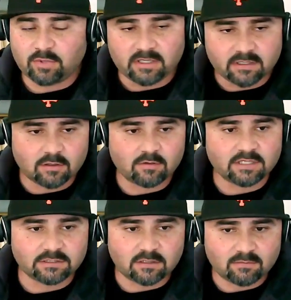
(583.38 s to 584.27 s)
probably can go
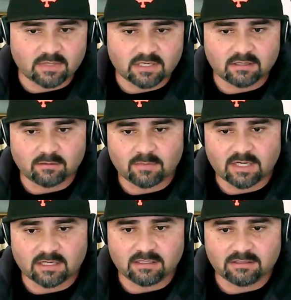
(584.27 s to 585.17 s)
question all
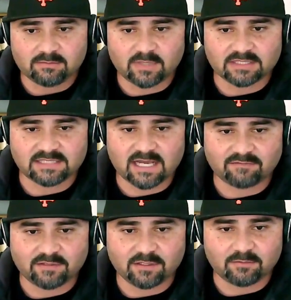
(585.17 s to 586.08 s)
my
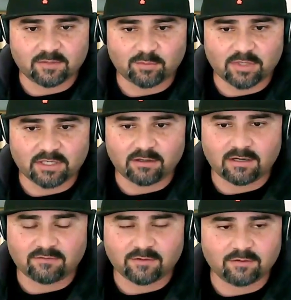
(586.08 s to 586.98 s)
staff, and they'll probably all
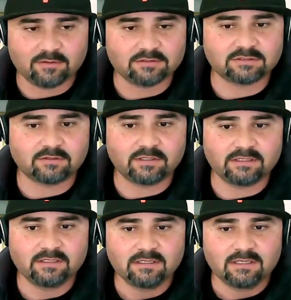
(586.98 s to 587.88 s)
have their own little story
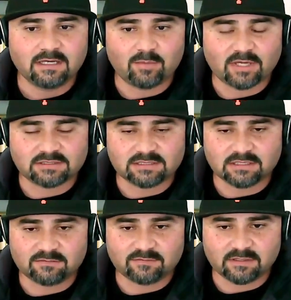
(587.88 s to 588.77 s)
about
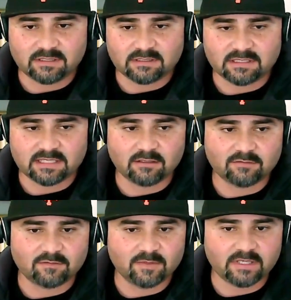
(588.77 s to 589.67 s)
stuff that they
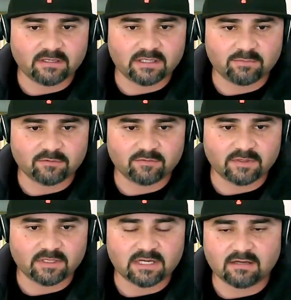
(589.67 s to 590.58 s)
learned from there and they pulled from
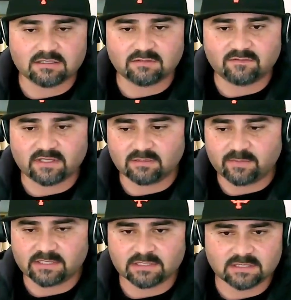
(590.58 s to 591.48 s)
there and how it's affected the
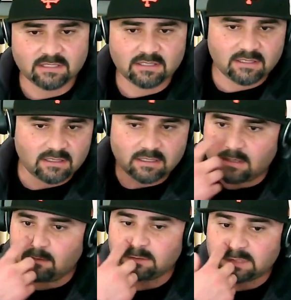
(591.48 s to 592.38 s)
patients.
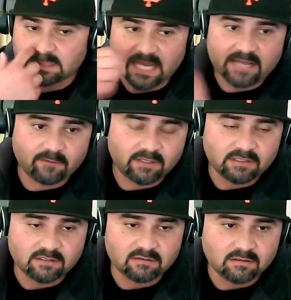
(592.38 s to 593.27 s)
Today, one of
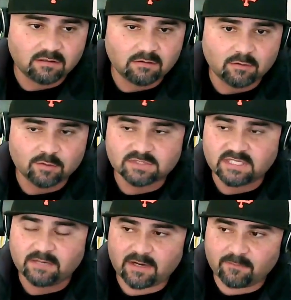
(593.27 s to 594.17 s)
the groups
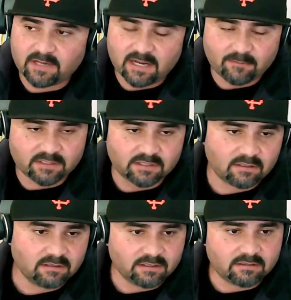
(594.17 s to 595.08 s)
today, when I went there
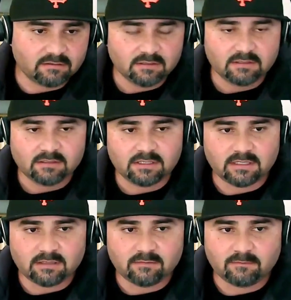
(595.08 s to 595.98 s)
earlier,
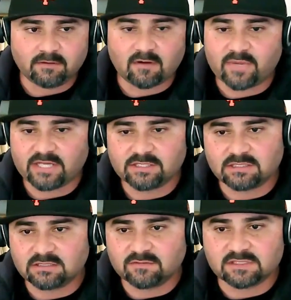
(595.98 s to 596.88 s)
one of our
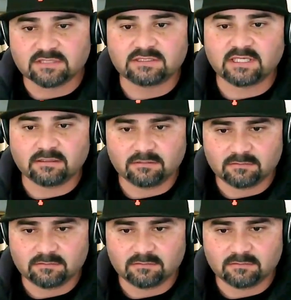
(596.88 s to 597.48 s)
patients is facilitating.